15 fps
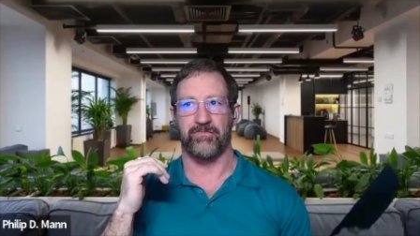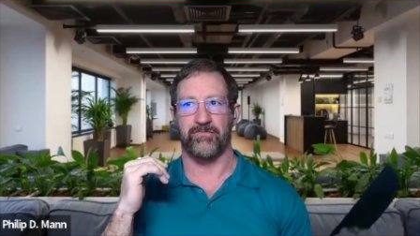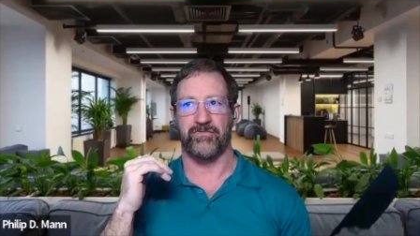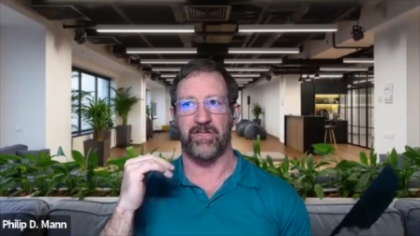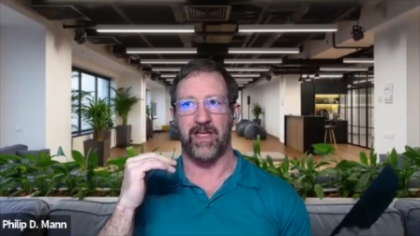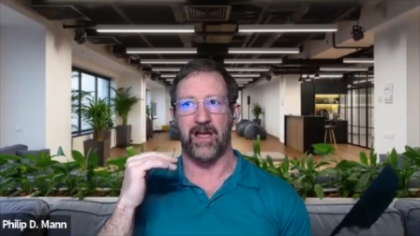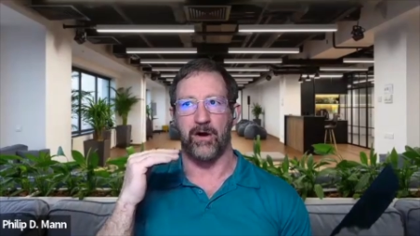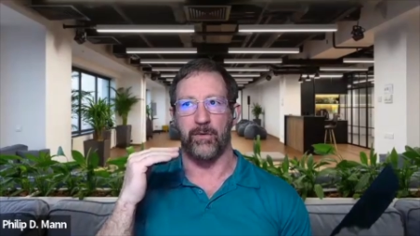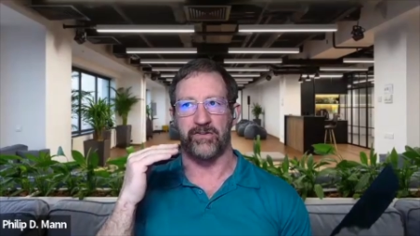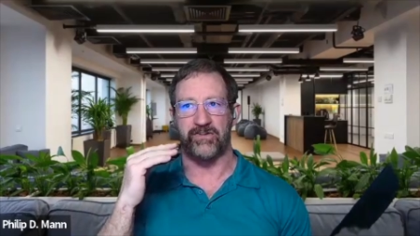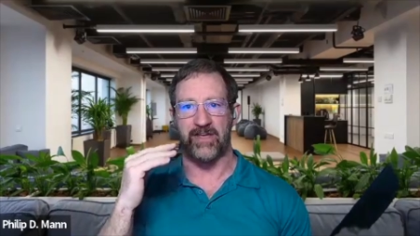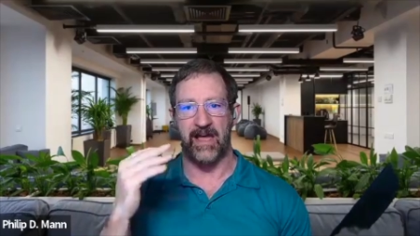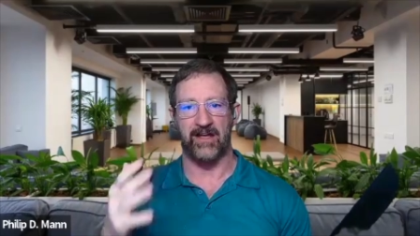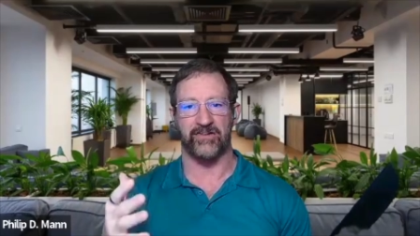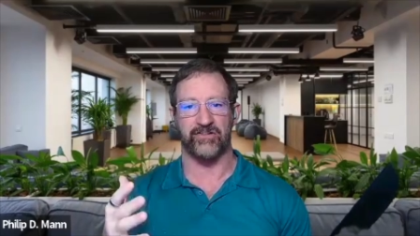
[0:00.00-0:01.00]
They always
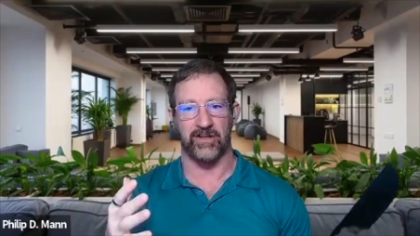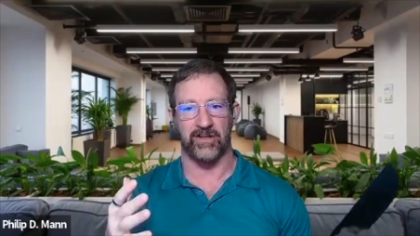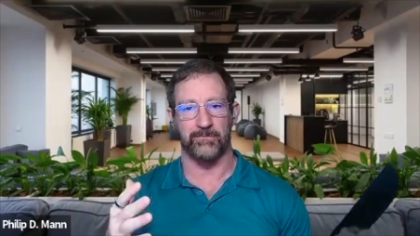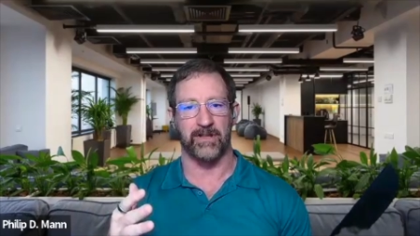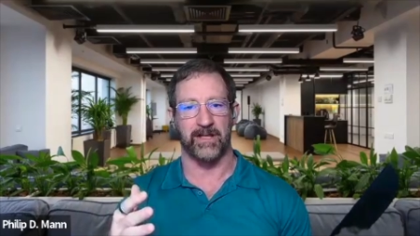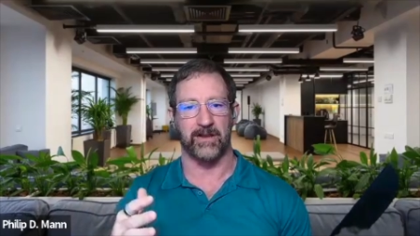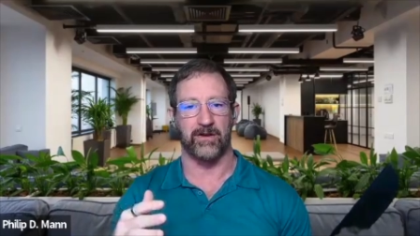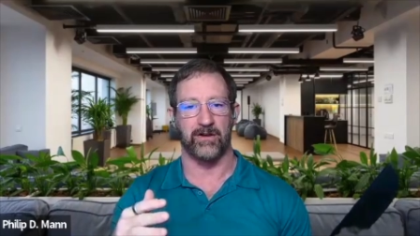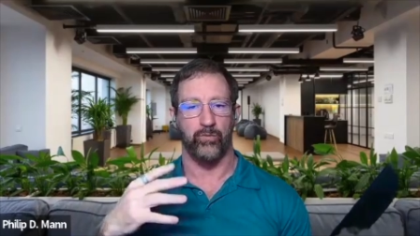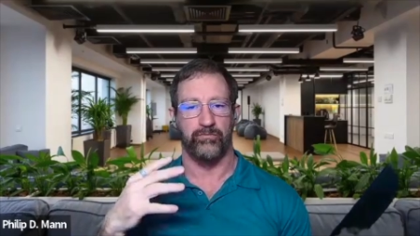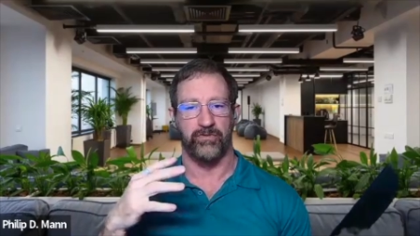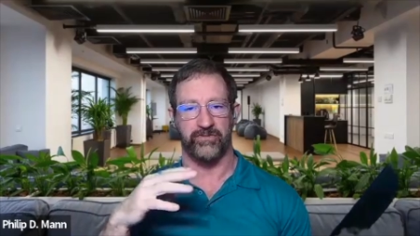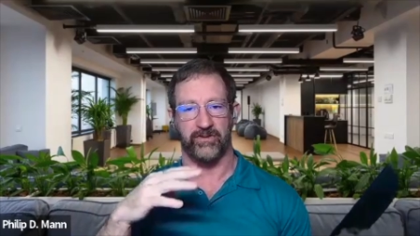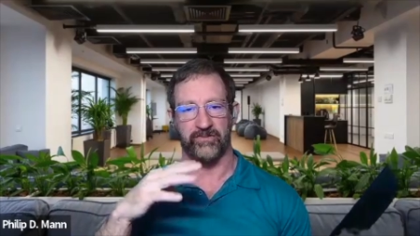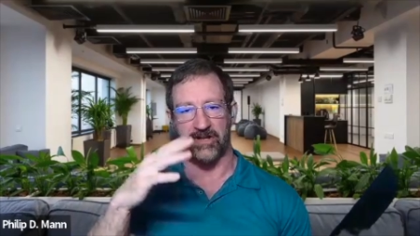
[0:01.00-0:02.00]
ask them like
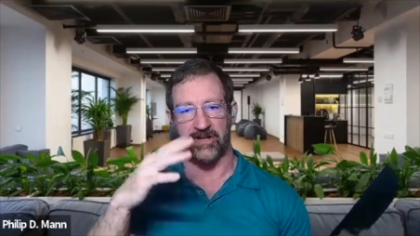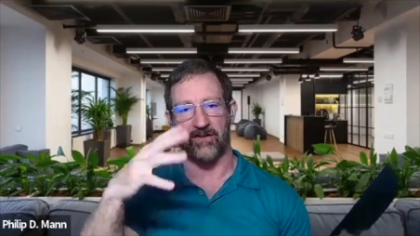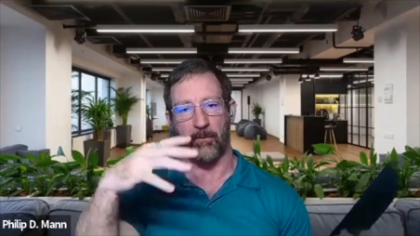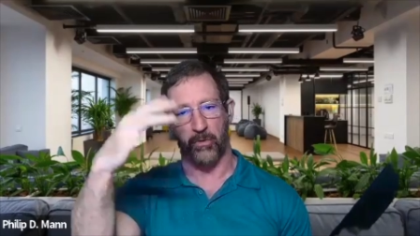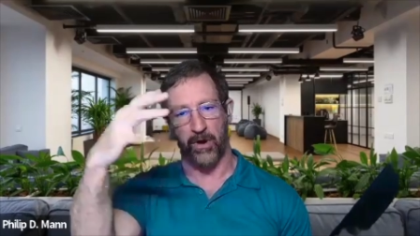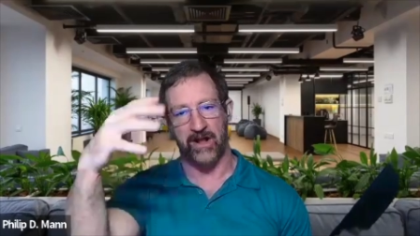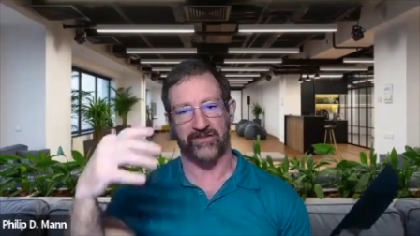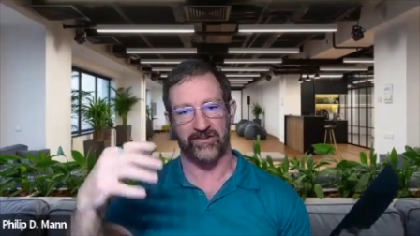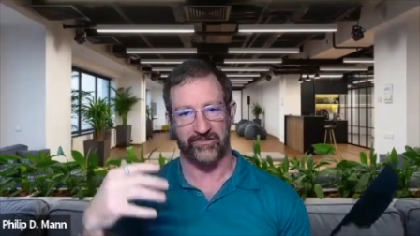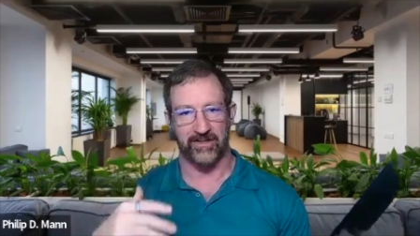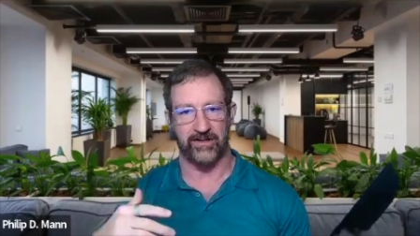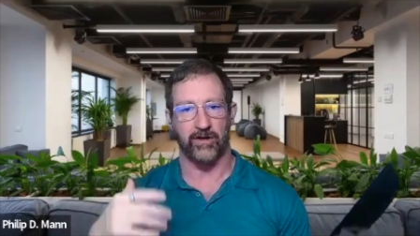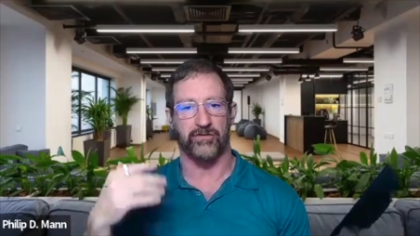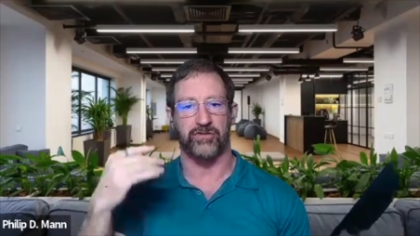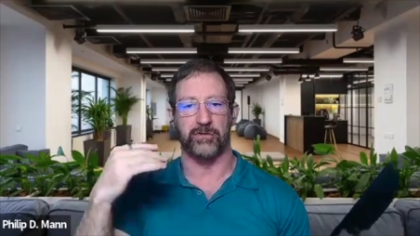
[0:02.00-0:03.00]
there's kind of a process they
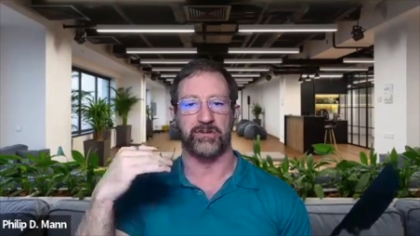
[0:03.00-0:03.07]
go through,